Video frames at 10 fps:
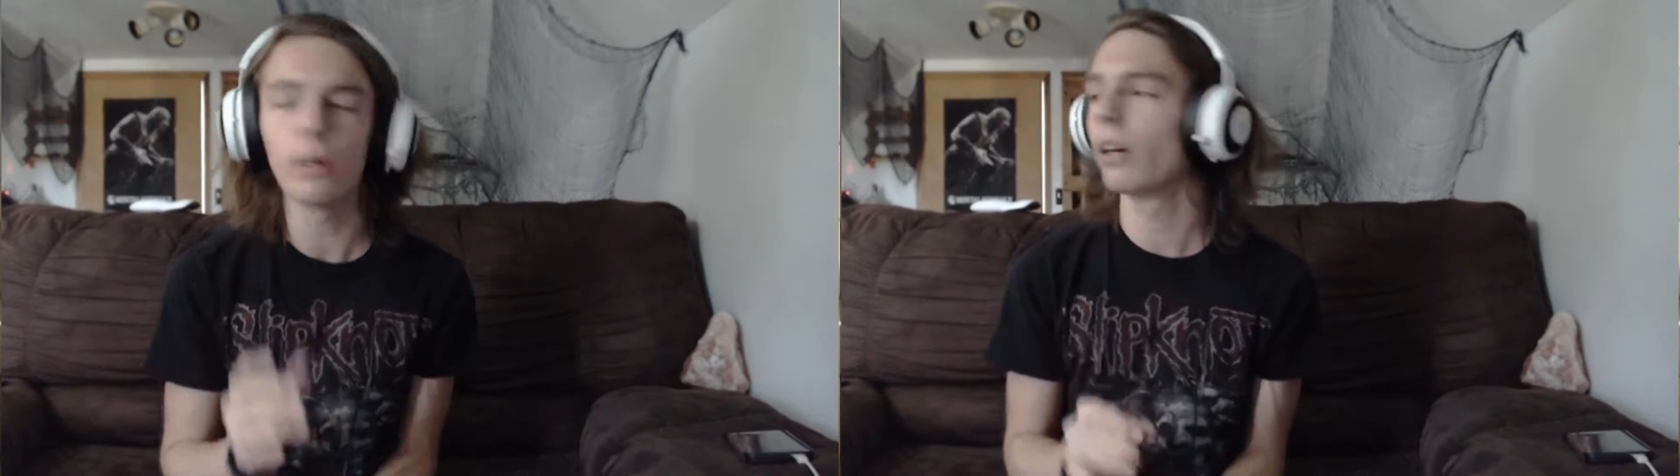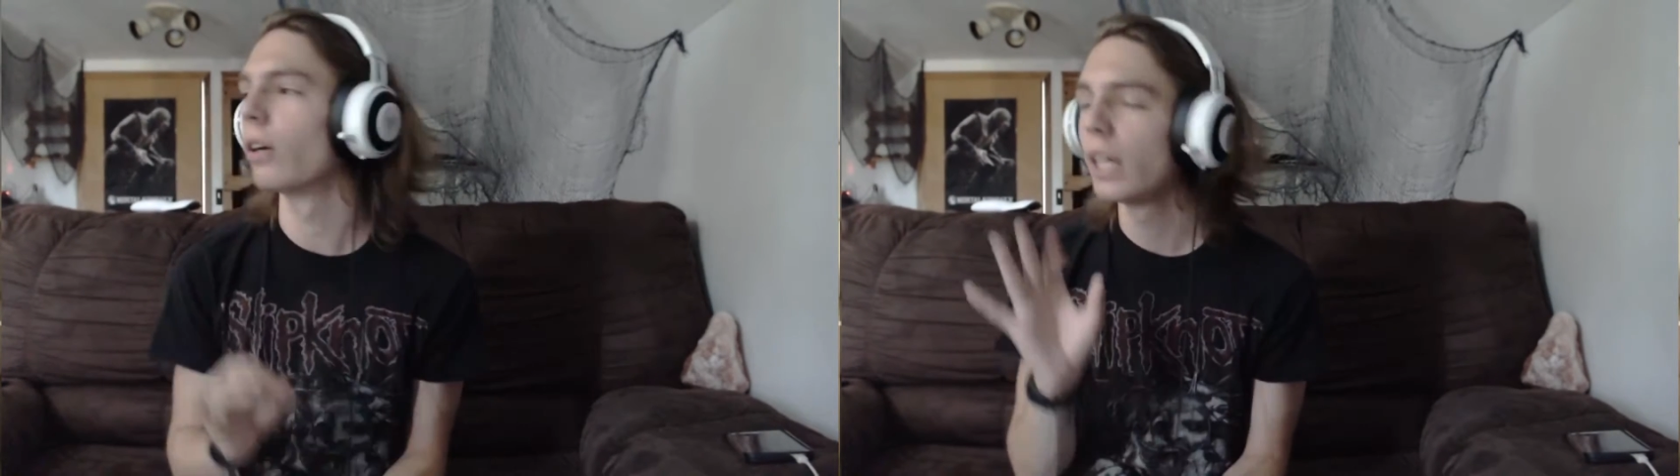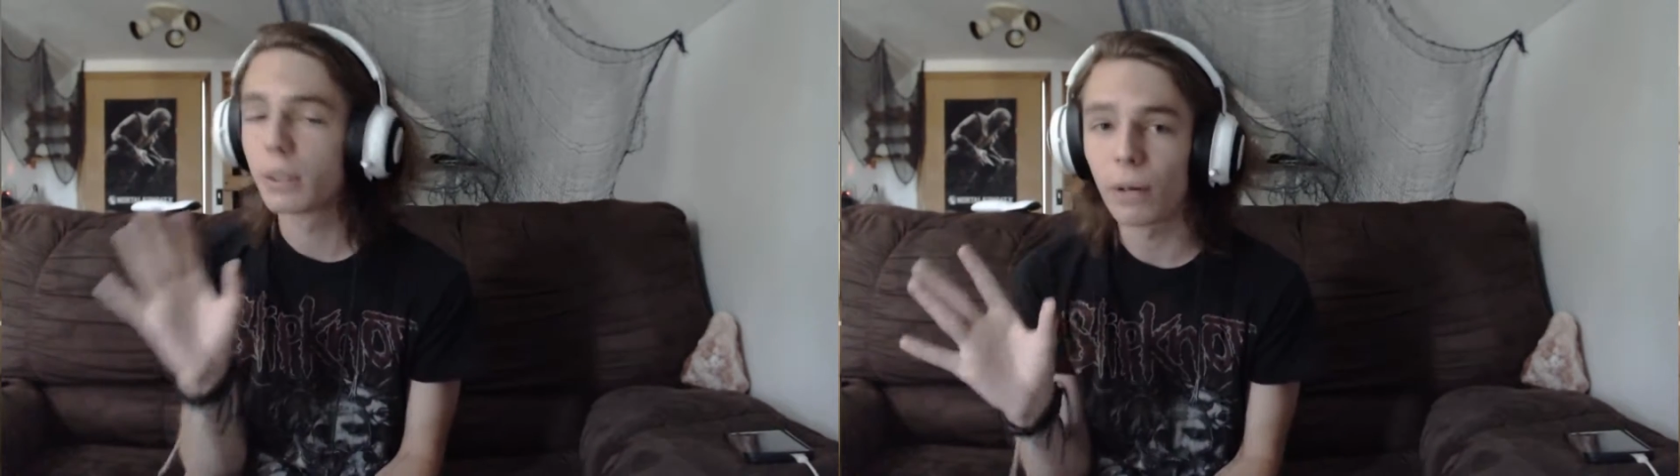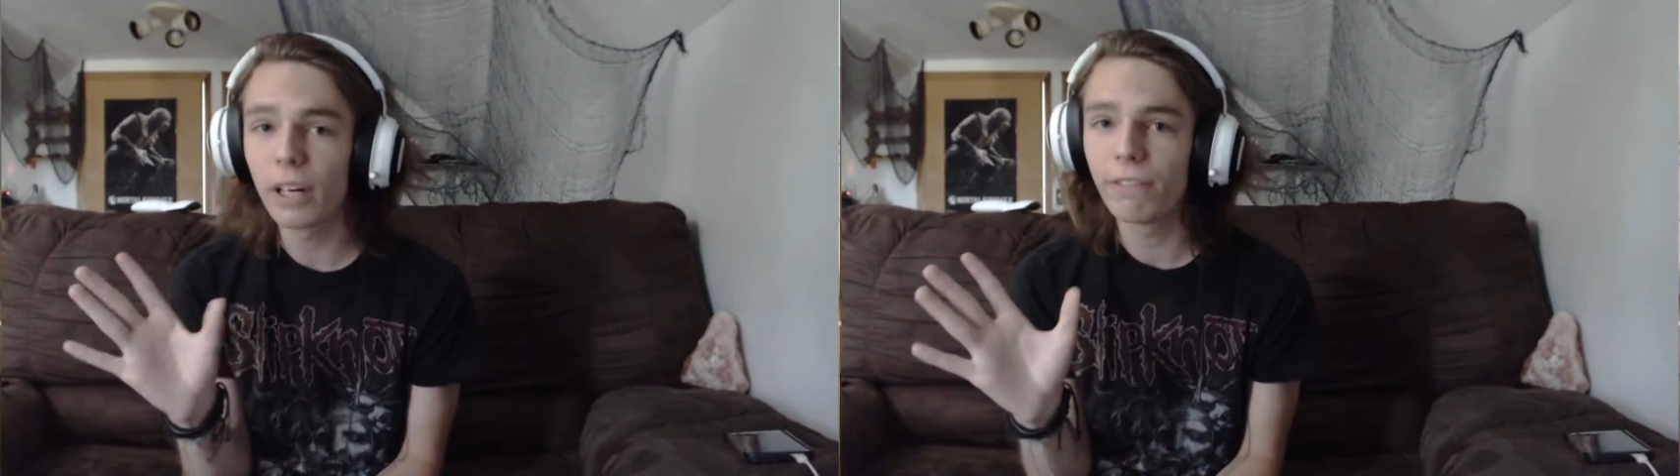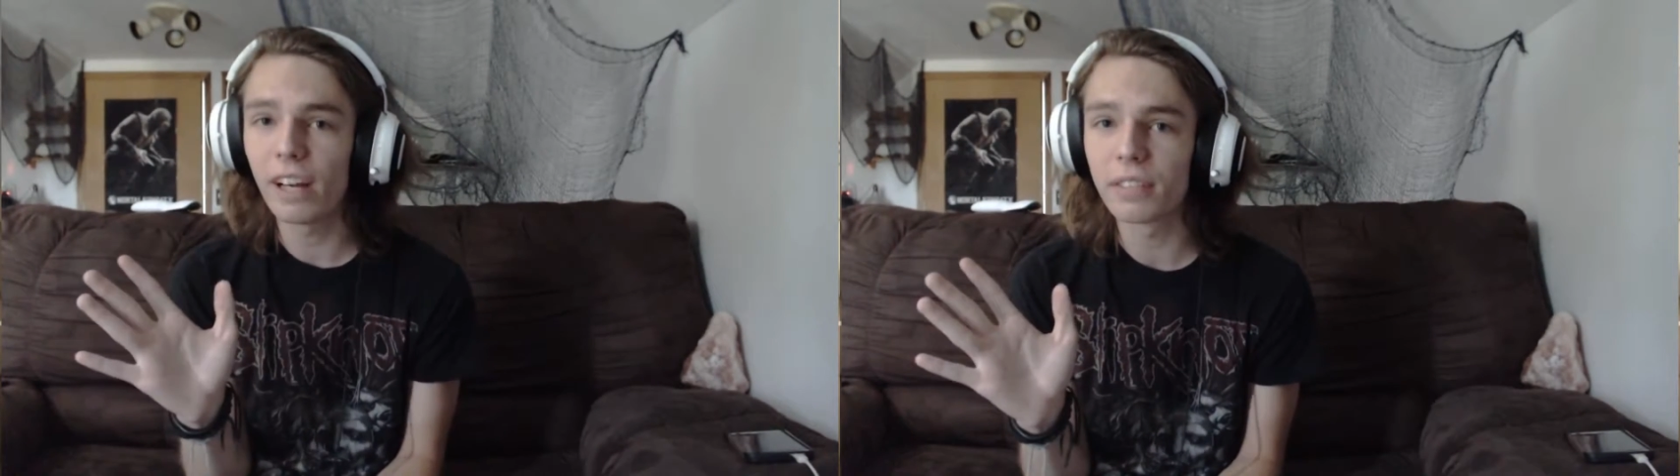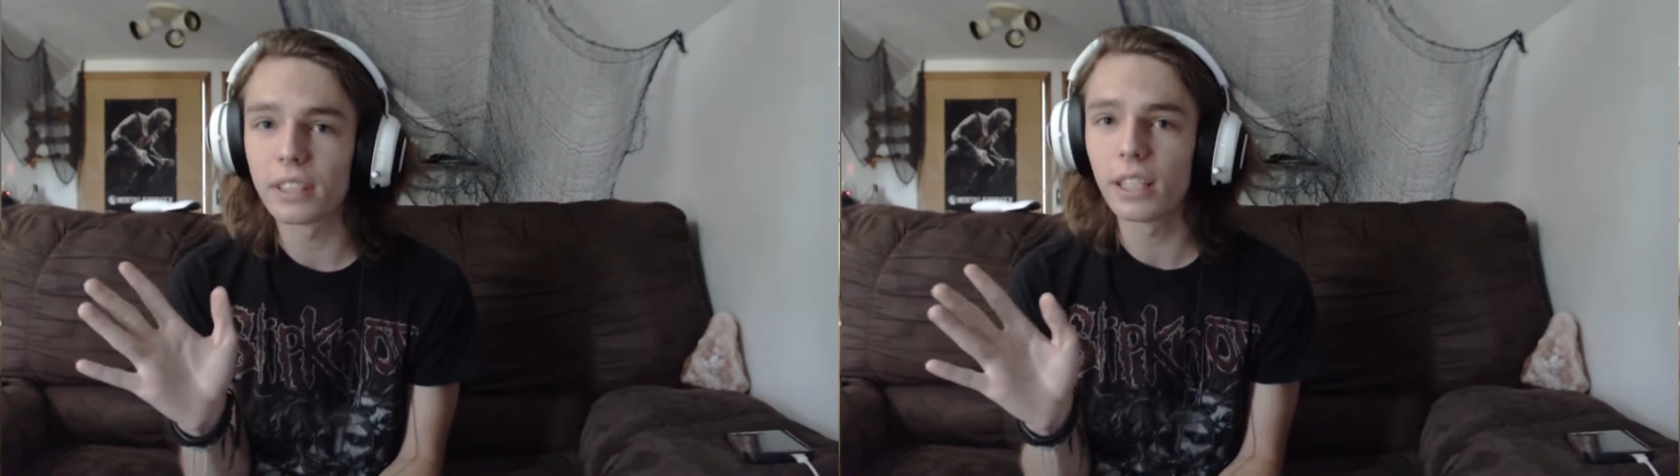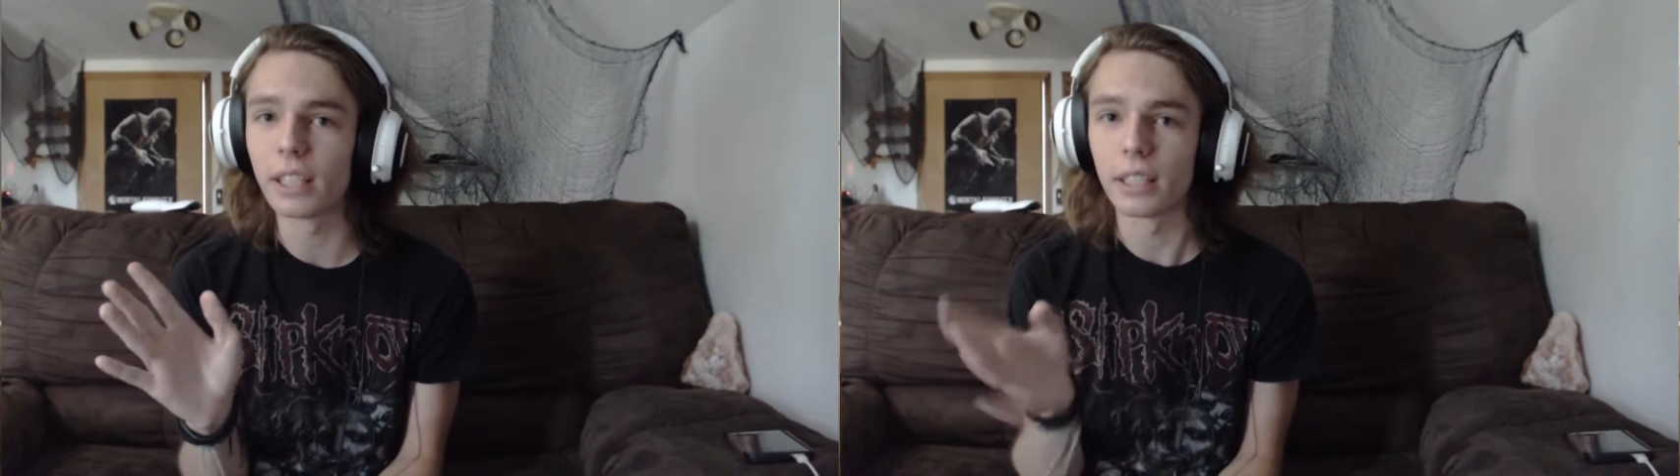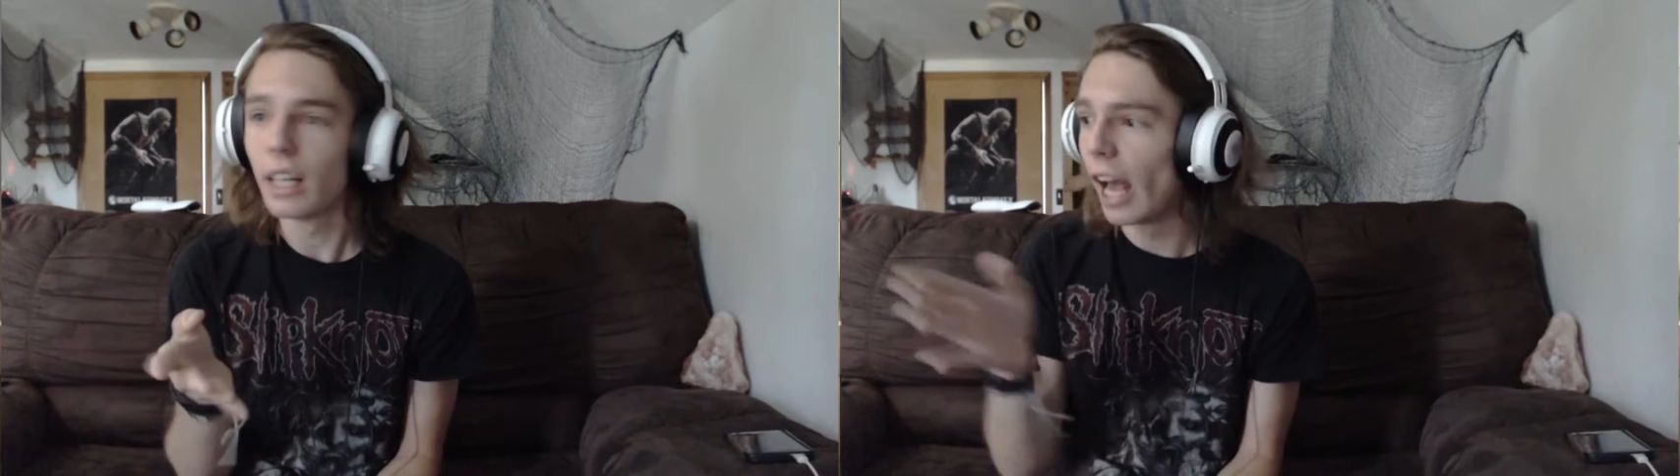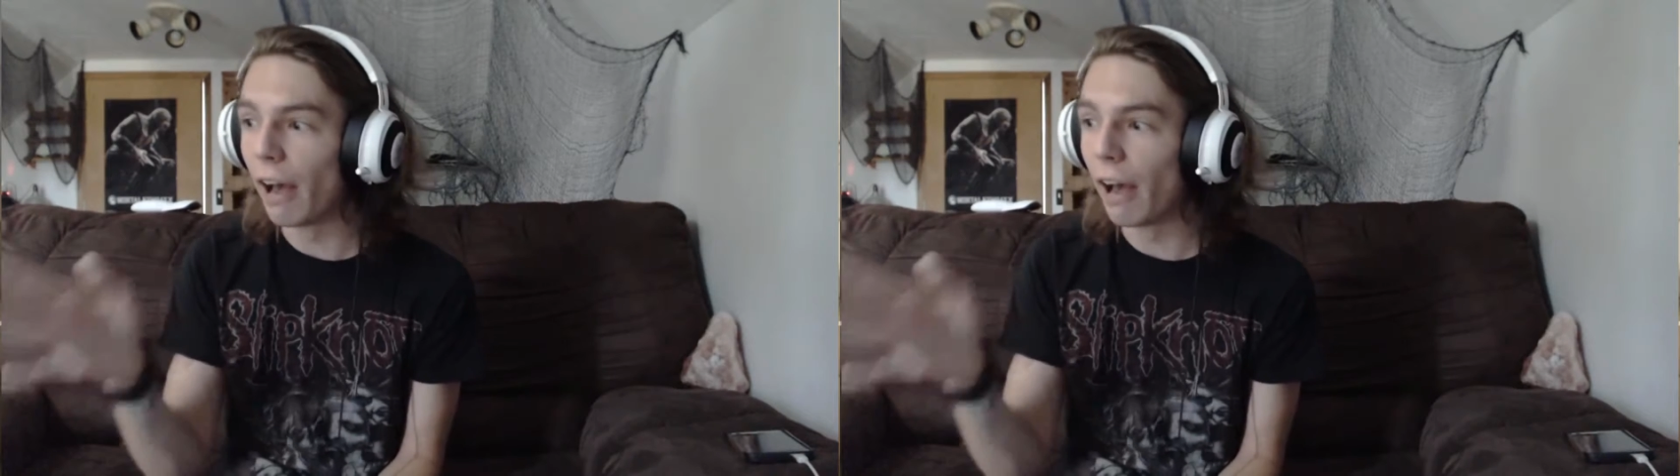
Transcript: well. 25 assists.